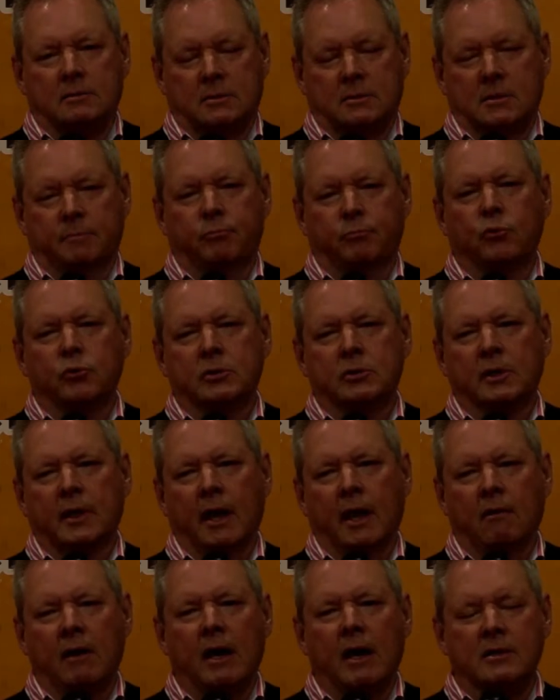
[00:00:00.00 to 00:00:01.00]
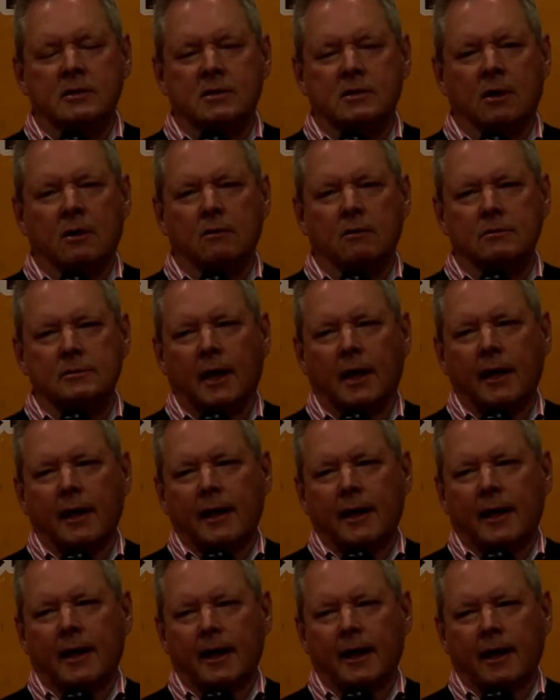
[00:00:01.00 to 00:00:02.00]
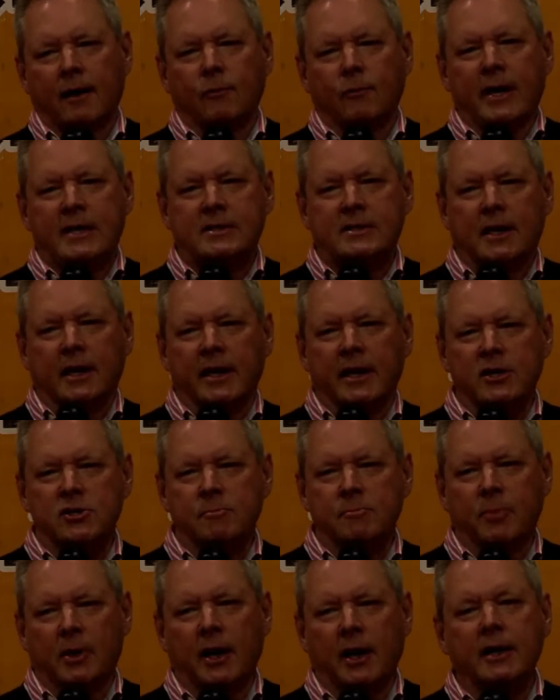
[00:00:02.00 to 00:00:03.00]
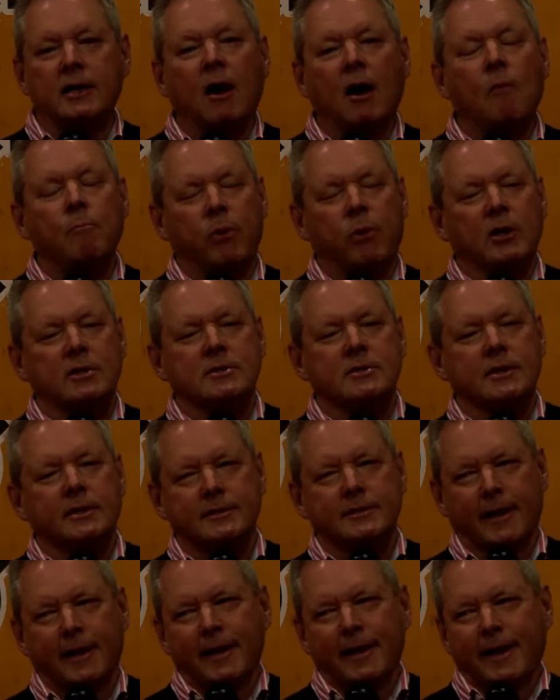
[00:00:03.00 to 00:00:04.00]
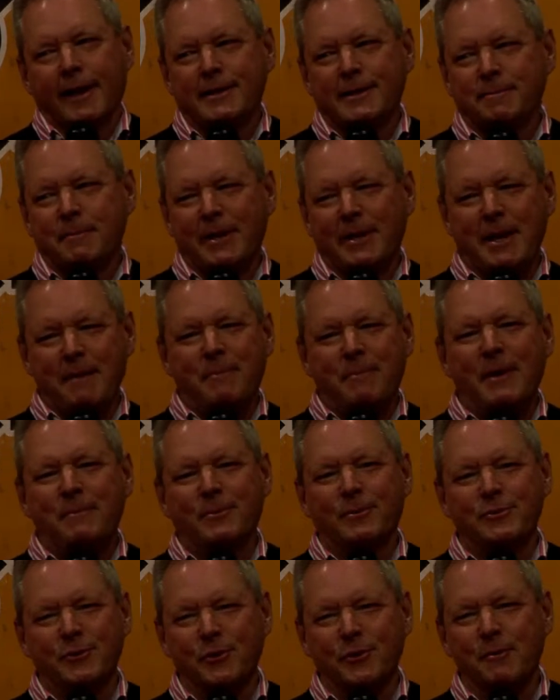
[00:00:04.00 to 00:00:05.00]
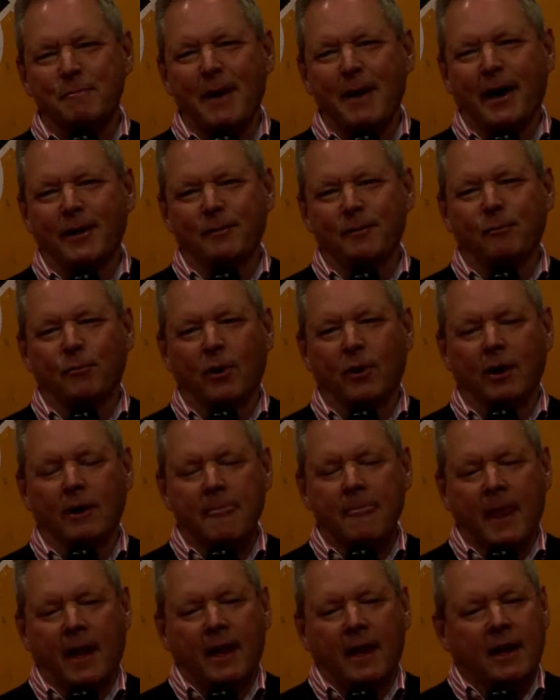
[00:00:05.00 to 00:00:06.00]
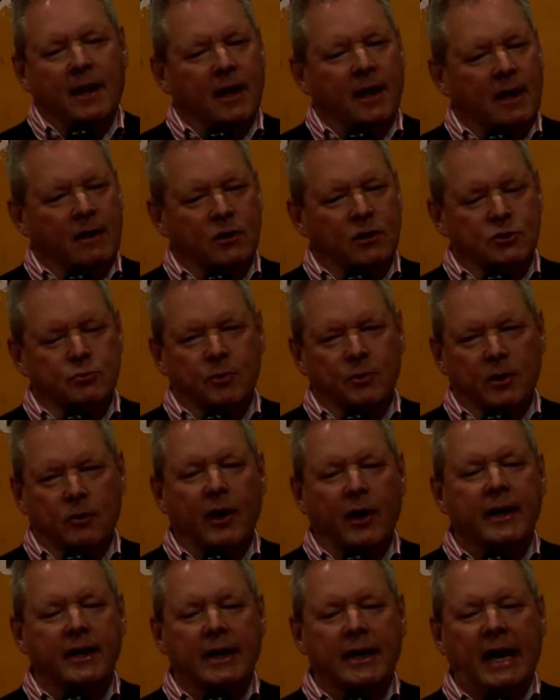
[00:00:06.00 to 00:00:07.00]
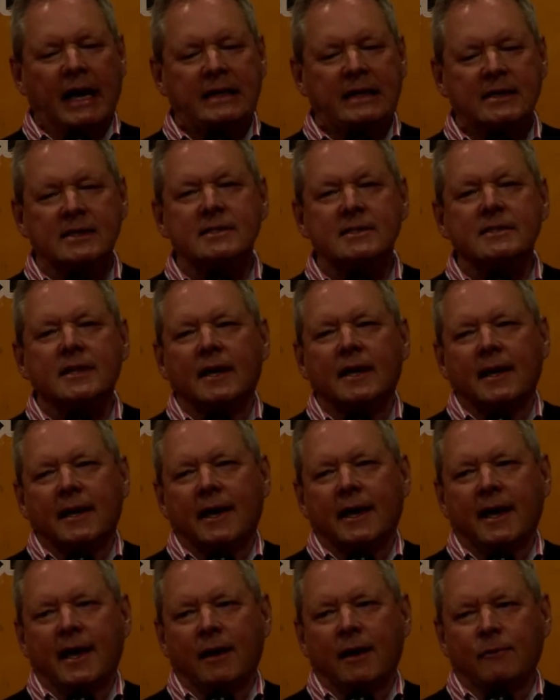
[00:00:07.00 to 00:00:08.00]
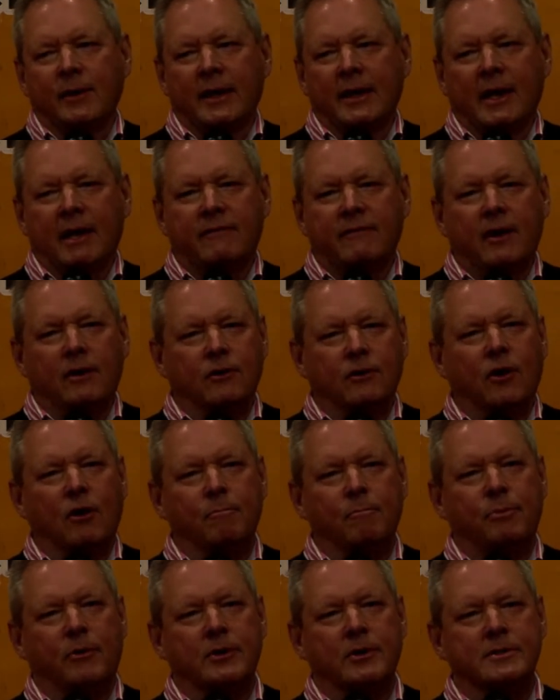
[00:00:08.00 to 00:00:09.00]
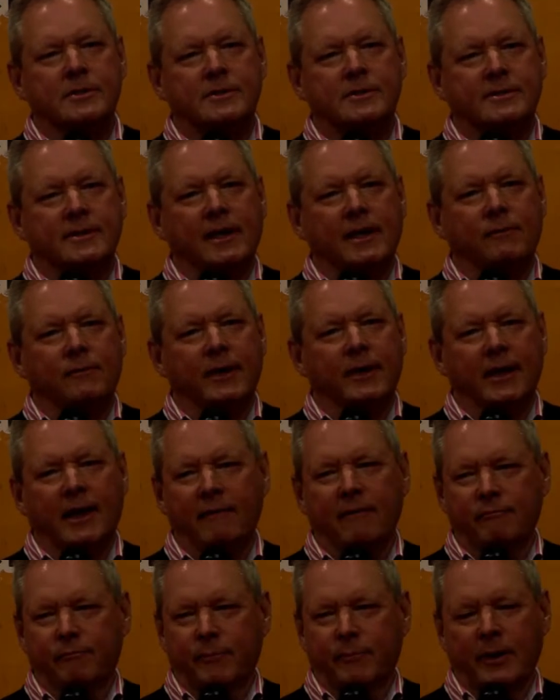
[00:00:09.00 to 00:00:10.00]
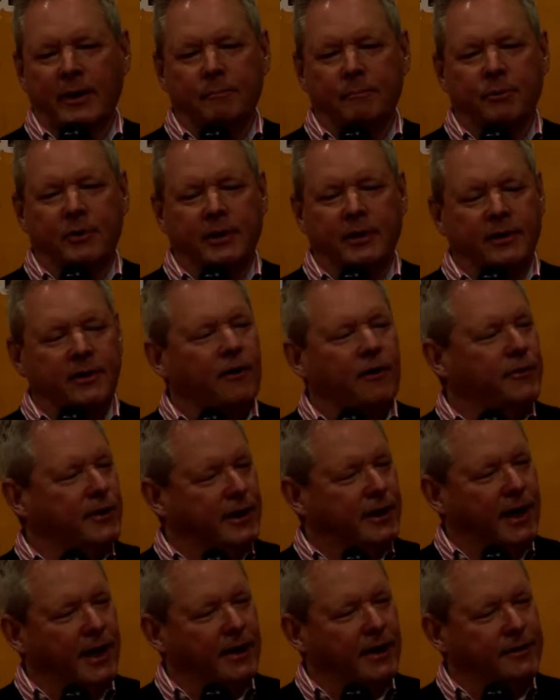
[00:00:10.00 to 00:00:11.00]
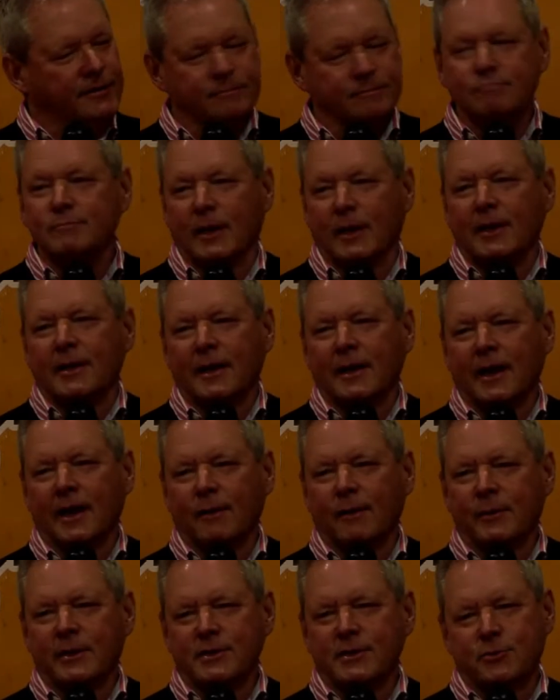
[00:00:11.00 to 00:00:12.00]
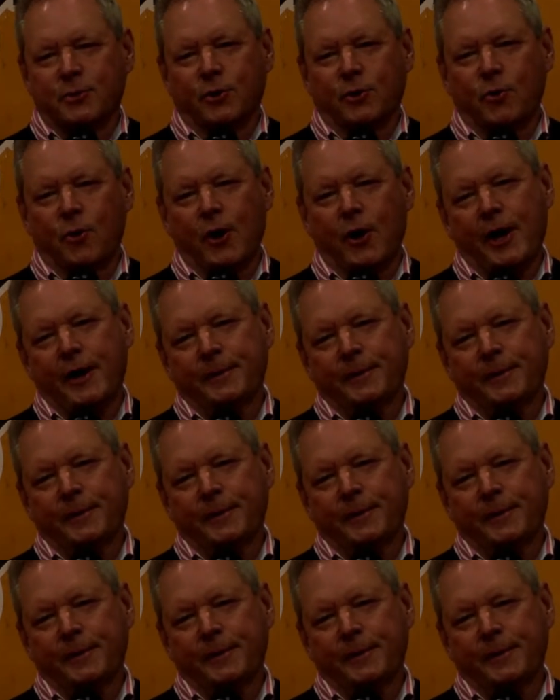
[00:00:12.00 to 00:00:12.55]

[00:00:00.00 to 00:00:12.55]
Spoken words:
support in our household waste collection, but I compost it, as many people do in Martinborough, and because we're great gardeners and we love our compost and we love putting it on the garden when it's required.